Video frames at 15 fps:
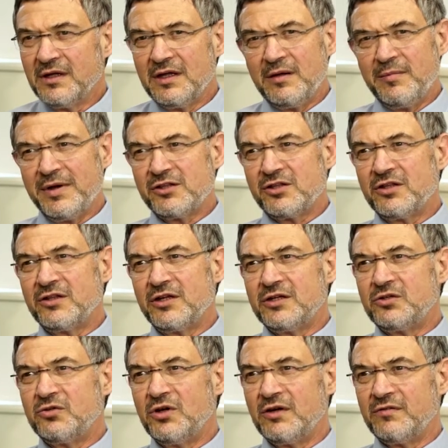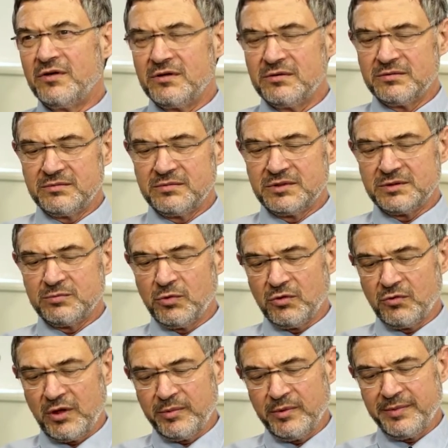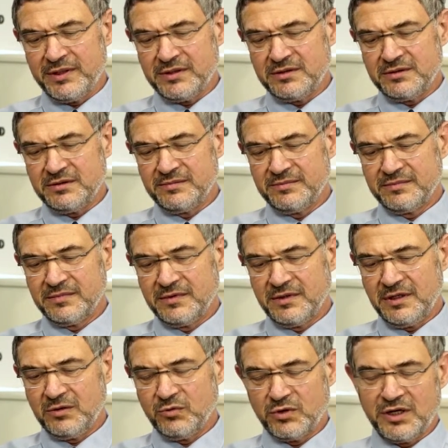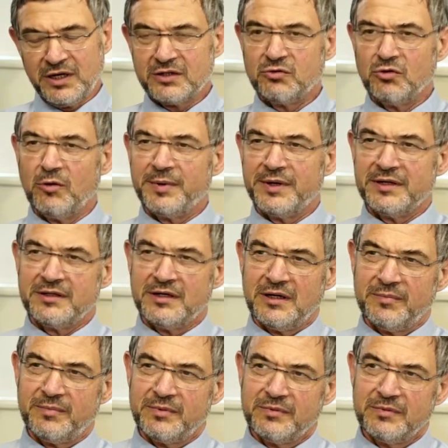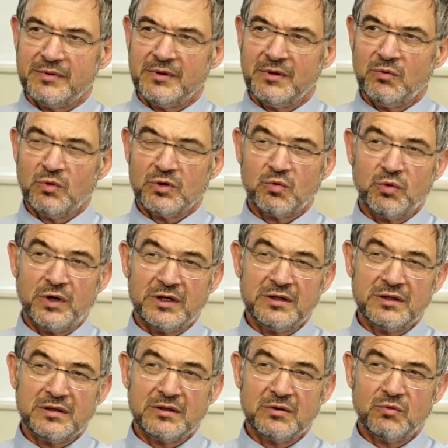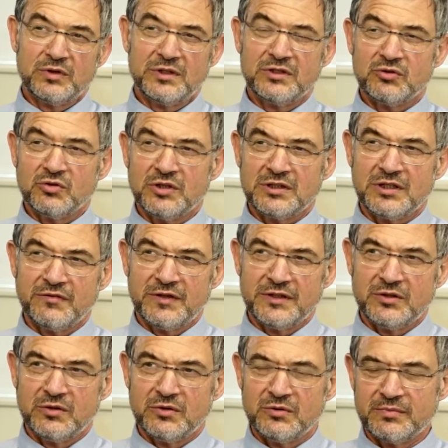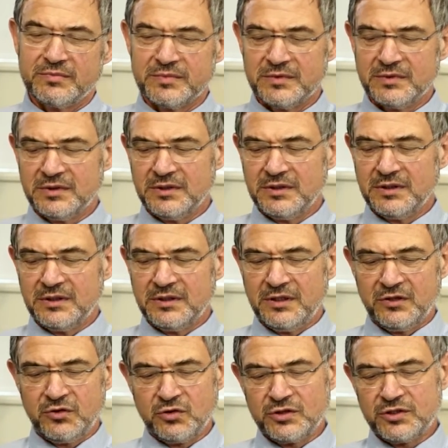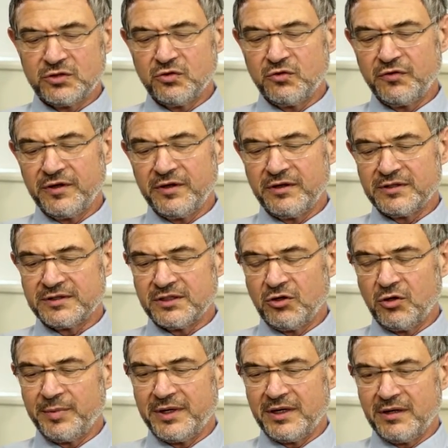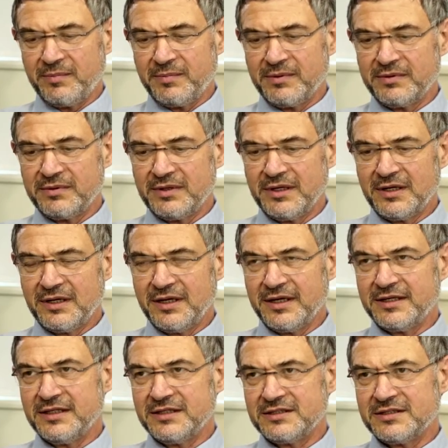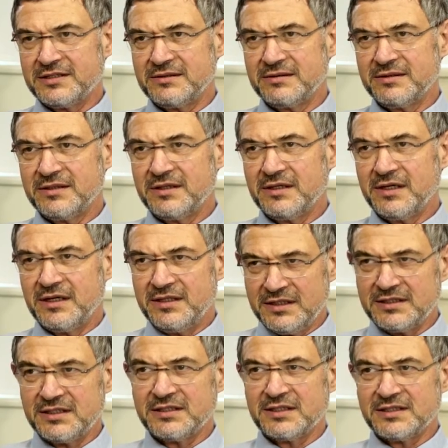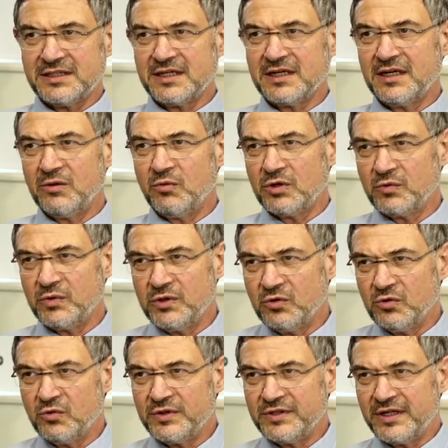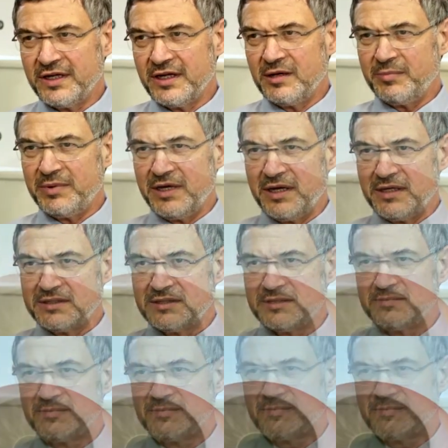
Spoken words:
Imagine that you have a small rubber band and you would like to open it up. What one would intuitively do is use his two fingers and open up like this. And this is exactly what we do with the APX.